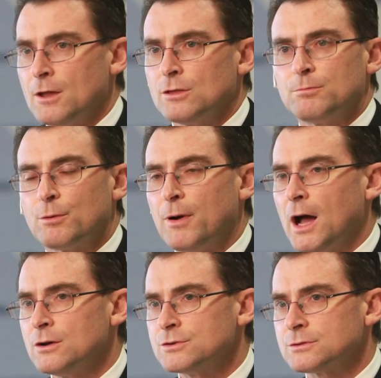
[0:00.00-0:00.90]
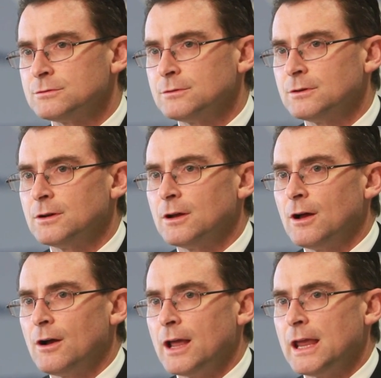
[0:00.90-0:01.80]
The proposal
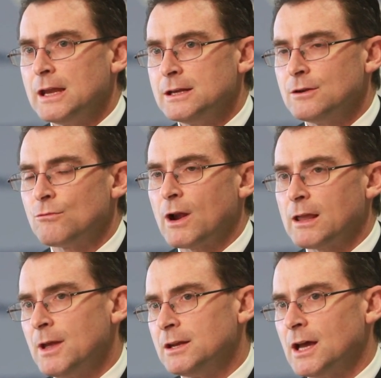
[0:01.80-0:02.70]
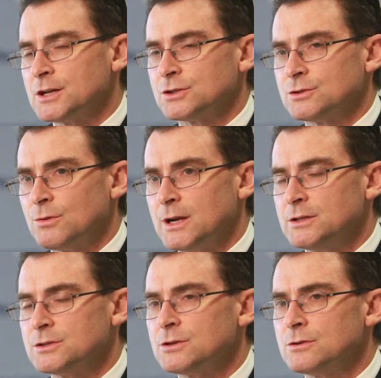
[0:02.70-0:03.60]
in Recommendation
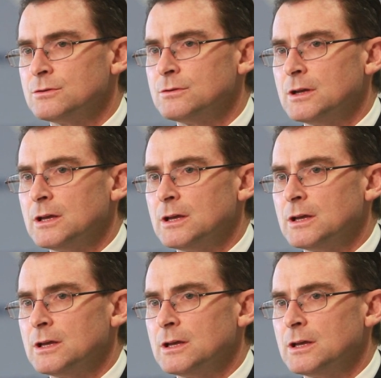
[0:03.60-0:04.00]
22